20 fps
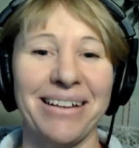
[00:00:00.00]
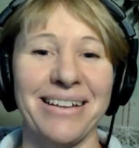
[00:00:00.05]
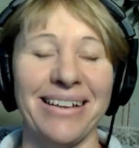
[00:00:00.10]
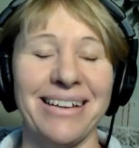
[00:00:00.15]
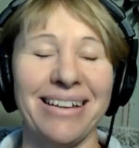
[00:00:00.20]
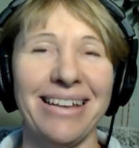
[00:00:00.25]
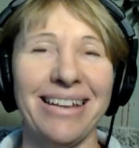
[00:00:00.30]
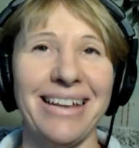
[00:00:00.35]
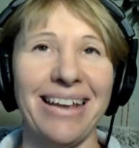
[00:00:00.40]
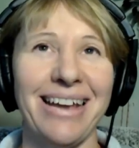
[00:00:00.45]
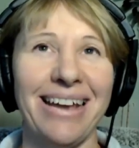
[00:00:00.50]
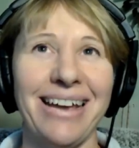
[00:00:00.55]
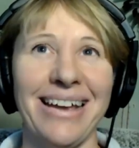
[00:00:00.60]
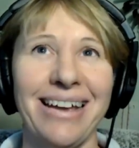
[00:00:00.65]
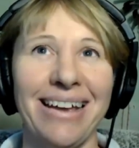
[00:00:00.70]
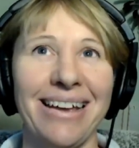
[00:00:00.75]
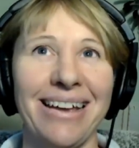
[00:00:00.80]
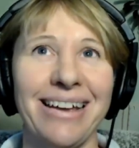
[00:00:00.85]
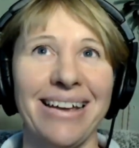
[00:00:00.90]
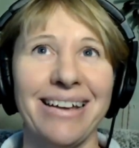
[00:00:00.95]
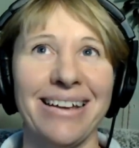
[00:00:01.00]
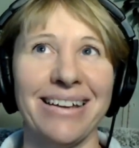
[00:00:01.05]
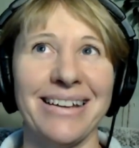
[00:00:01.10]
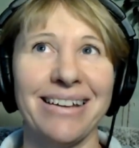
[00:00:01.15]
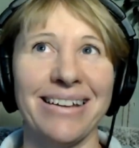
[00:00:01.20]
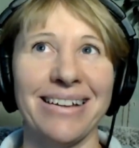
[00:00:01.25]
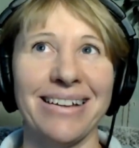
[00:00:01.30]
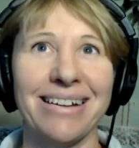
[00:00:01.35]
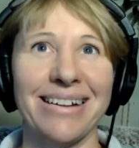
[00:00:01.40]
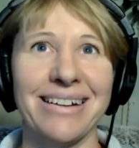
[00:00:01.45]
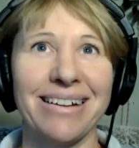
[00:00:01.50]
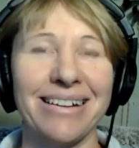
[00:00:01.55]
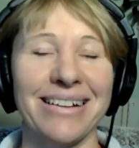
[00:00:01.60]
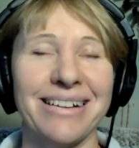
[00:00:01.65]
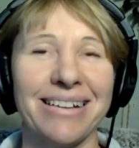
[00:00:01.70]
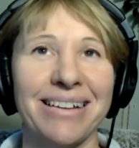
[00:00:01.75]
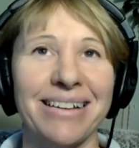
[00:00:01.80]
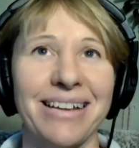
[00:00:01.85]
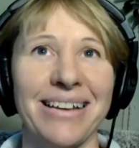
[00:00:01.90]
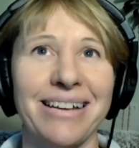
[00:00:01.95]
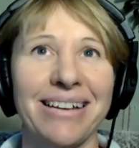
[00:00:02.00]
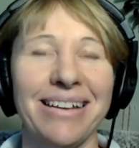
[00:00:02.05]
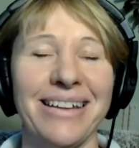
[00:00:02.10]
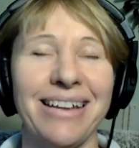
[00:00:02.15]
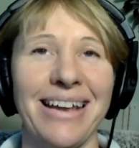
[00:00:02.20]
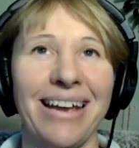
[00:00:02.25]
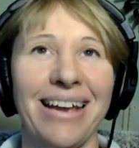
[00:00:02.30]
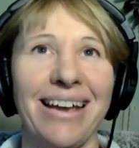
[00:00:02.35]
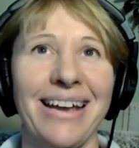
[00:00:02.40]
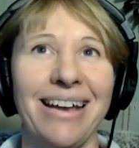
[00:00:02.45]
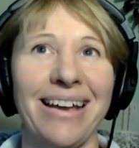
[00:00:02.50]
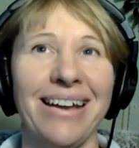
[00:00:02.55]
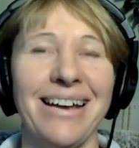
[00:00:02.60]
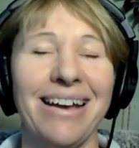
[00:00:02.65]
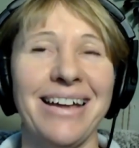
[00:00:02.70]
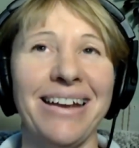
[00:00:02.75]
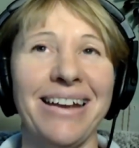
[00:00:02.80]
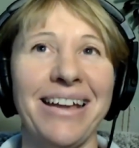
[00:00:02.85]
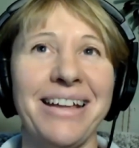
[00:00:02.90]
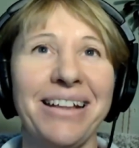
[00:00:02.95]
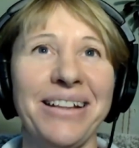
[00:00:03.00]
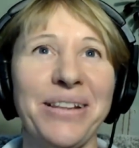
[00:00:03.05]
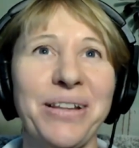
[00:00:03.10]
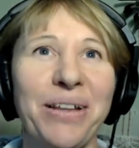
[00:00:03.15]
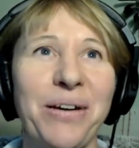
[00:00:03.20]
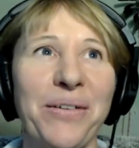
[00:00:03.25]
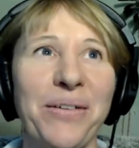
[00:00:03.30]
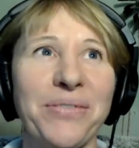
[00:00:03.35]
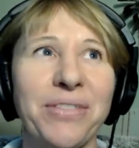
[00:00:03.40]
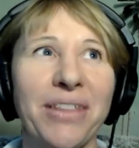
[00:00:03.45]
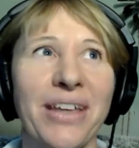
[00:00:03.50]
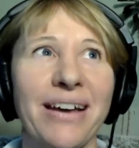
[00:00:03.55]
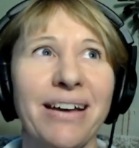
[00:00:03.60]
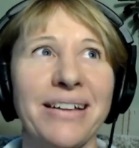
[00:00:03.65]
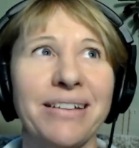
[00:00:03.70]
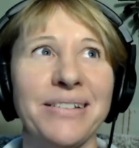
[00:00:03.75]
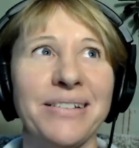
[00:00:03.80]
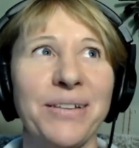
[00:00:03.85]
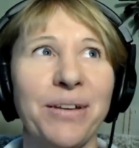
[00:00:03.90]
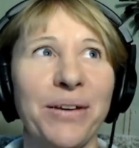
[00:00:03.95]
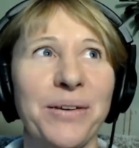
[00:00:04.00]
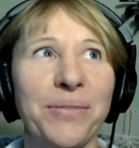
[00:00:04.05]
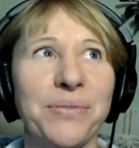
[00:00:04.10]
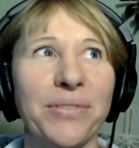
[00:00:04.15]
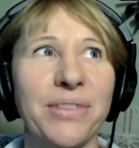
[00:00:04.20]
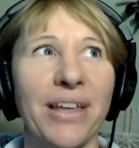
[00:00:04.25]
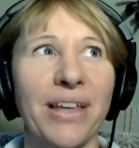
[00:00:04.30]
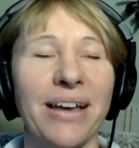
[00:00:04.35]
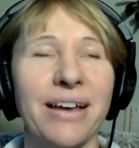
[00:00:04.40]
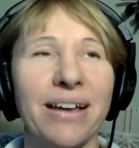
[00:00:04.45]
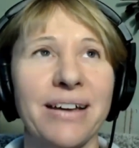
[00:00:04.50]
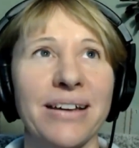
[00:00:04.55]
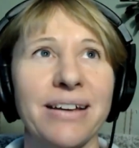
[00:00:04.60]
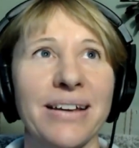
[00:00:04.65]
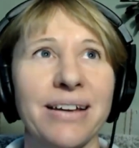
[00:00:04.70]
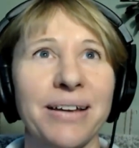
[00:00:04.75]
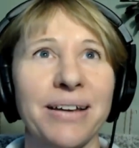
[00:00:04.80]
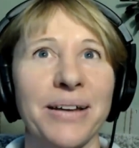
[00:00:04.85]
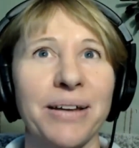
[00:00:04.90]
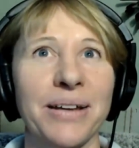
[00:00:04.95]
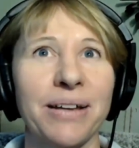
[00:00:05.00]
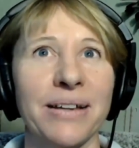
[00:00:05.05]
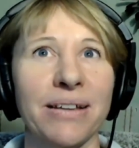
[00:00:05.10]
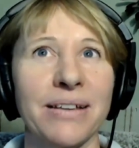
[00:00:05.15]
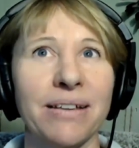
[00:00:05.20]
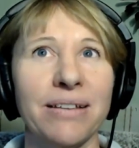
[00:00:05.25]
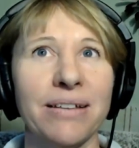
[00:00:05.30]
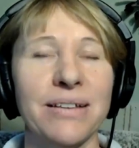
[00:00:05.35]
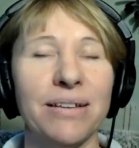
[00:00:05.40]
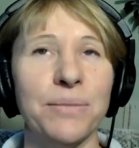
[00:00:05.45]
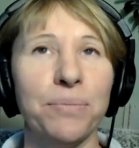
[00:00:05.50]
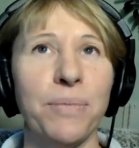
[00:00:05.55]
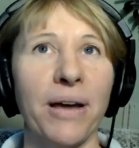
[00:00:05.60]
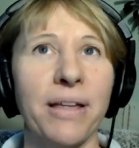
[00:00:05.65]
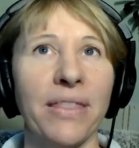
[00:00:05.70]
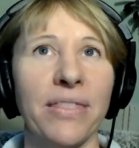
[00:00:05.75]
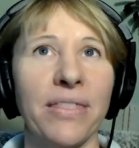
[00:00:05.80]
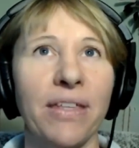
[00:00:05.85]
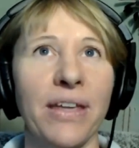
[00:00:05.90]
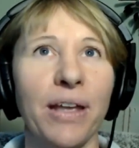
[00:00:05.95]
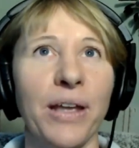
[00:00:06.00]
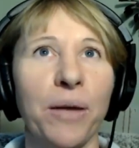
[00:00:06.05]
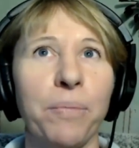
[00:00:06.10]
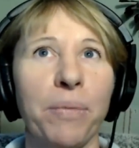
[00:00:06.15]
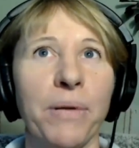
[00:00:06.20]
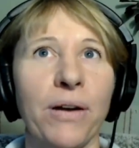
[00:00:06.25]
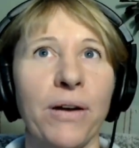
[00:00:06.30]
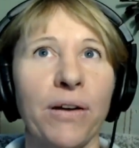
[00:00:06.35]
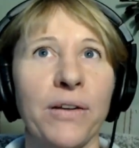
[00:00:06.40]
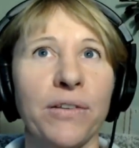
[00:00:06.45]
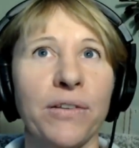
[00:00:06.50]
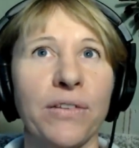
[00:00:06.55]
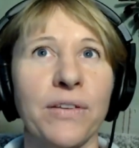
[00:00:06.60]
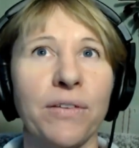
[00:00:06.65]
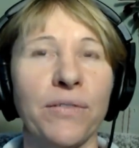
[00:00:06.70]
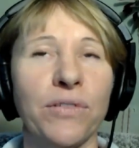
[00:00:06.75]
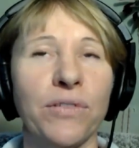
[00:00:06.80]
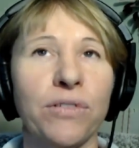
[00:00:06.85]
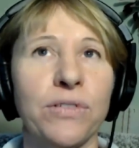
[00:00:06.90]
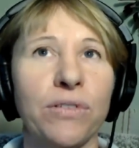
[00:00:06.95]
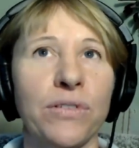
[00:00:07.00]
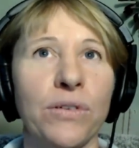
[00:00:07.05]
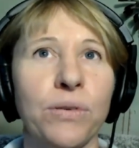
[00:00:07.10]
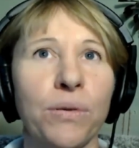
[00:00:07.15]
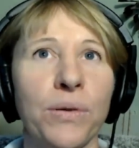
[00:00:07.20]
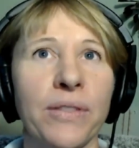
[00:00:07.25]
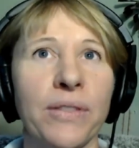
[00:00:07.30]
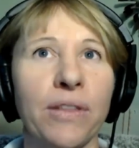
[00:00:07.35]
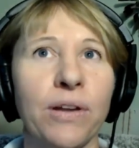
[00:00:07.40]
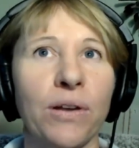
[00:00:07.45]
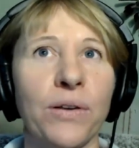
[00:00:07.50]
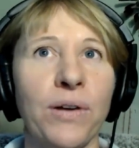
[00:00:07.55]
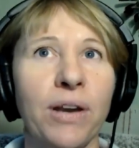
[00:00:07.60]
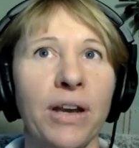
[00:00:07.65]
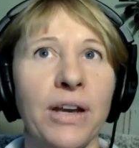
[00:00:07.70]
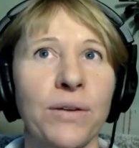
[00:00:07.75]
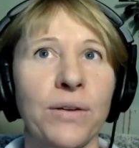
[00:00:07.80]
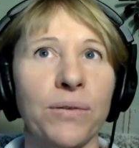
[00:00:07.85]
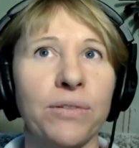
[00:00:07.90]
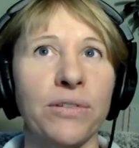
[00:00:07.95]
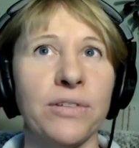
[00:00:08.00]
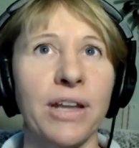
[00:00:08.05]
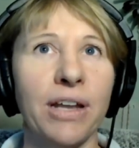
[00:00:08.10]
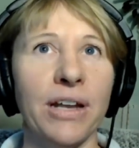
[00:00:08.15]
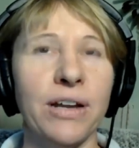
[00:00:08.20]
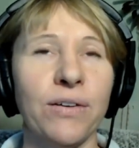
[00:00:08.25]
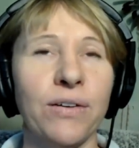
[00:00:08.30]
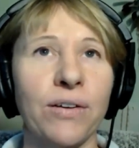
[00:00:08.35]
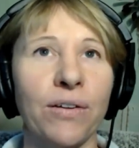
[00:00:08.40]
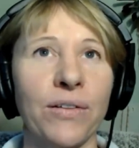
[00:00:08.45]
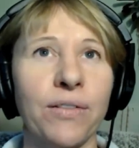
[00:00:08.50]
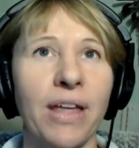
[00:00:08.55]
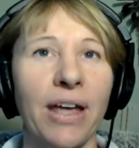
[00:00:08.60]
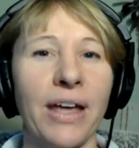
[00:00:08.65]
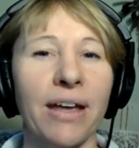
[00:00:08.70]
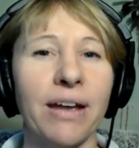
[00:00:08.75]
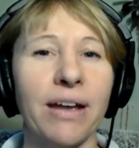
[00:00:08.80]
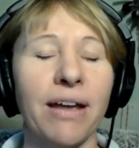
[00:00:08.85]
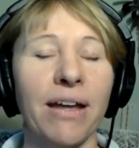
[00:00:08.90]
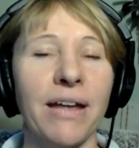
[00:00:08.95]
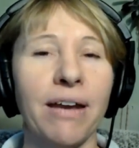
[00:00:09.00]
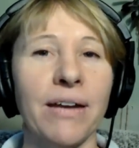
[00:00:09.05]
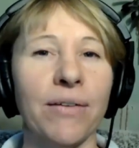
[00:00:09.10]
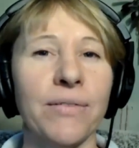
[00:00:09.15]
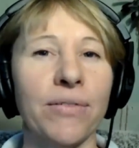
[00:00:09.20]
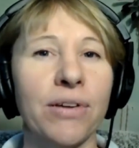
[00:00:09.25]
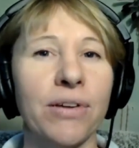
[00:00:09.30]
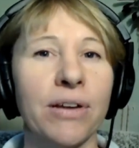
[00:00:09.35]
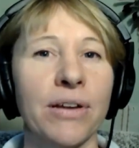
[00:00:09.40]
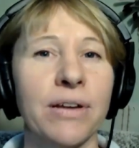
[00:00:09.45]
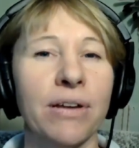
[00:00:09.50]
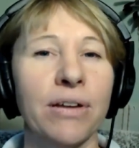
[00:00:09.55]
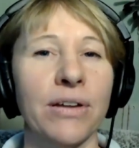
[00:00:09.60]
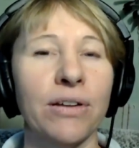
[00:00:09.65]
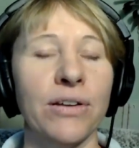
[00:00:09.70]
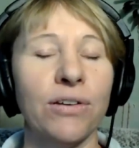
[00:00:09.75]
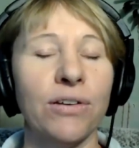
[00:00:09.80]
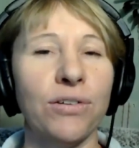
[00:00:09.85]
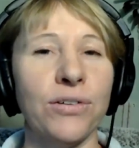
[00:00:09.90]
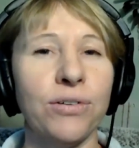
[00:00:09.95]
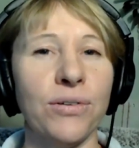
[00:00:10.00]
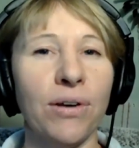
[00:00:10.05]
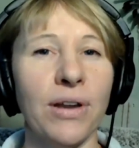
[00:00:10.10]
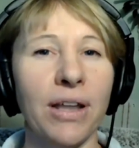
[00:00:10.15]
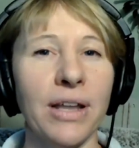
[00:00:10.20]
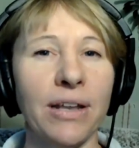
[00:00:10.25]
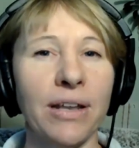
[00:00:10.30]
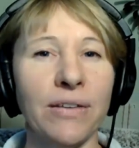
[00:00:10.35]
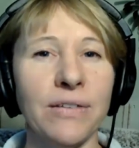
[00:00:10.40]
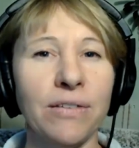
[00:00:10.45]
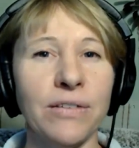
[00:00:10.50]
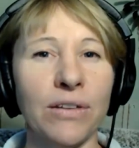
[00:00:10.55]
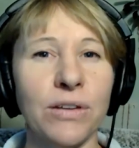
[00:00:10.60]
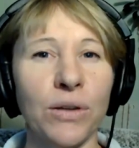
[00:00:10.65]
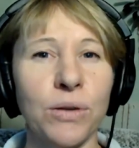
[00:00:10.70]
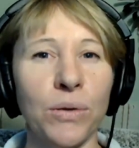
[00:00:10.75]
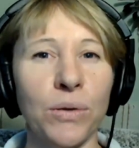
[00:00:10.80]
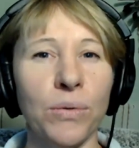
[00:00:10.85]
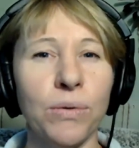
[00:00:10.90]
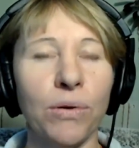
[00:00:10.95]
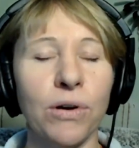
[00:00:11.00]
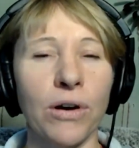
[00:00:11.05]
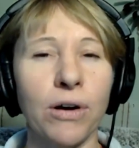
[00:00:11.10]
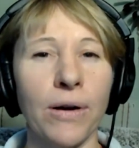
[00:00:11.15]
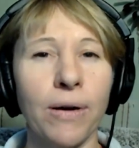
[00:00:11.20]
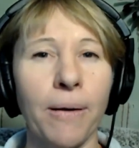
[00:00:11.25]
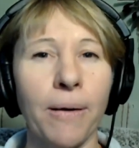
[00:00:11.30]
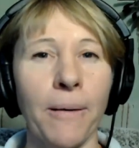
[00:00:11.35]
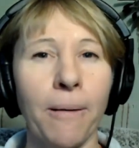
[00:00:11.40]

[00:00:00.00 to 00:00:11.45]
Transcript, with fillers: Yeah. Yeah, and I love that. I love that. I think because of mm. doing the craniosacral, that kind of trains you, or